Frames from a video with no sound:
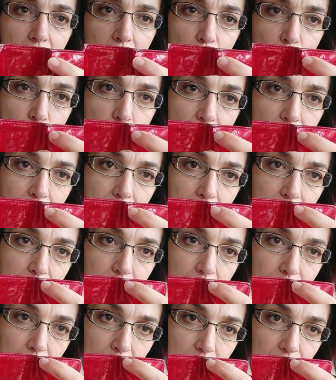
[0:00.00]
away.
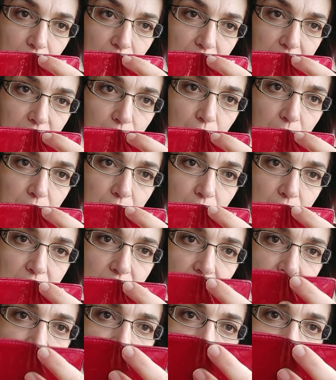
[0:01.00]
And that's what it looks
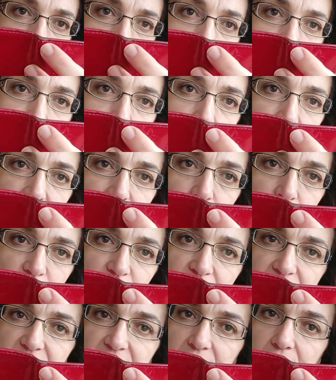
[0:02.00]
like there. It's grey. You
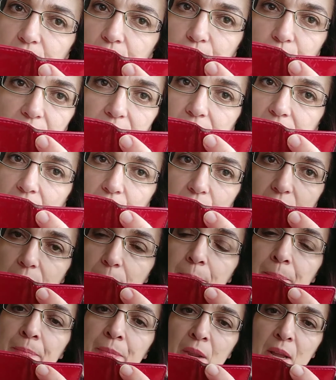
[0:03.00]
just see the grey leather
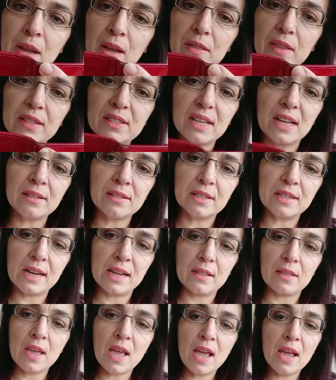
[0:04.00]
that's
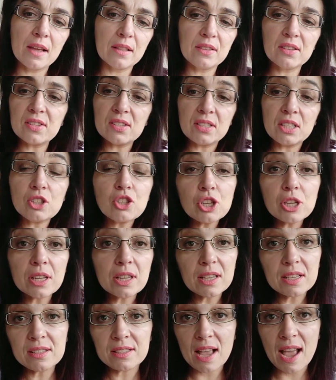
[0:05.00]
underneath. The
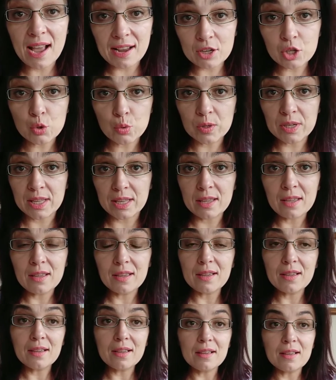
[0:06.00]
stitching is actually
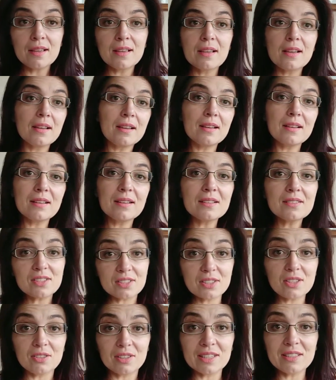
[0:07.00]

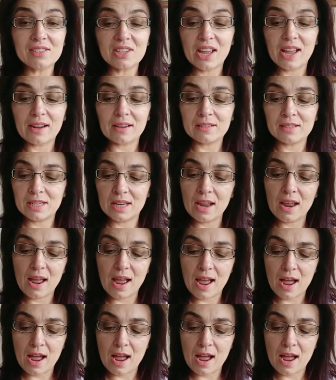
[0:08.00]
still intact.